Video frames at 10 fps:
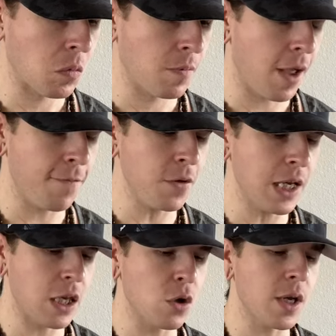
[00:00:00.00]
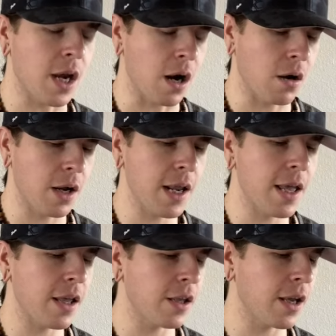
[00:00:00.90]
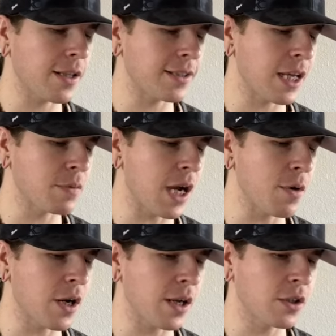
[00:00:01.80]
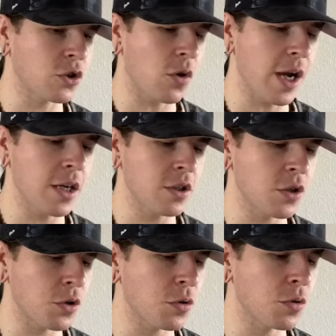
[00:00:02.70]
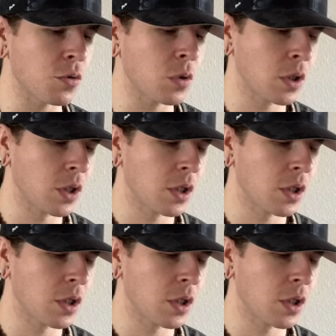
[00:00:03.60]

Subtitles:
I feel like you care. And at the same time, you're kind of trying to